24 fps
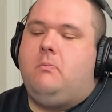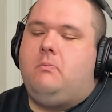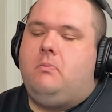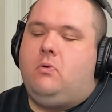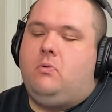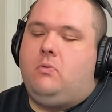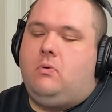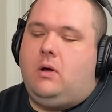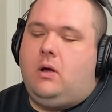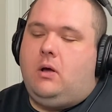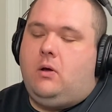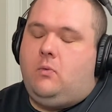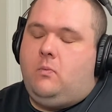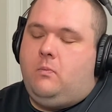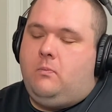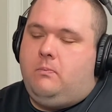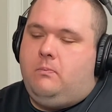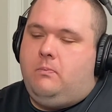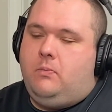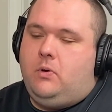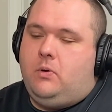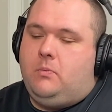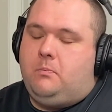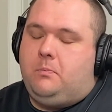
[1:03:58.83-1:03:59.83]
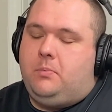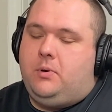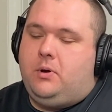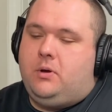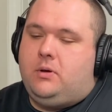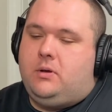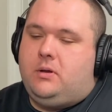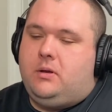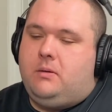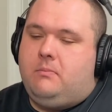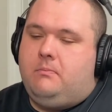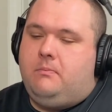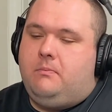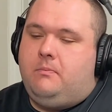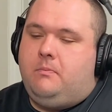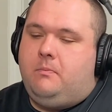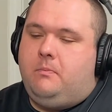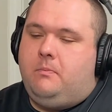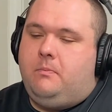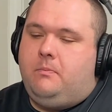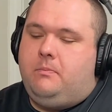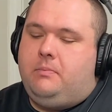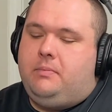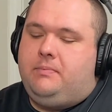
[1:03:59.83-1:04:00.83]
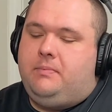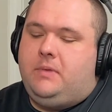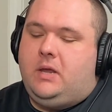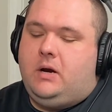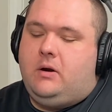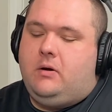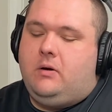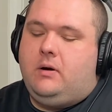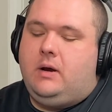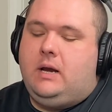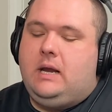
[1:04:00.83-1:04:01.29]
Yeah. But there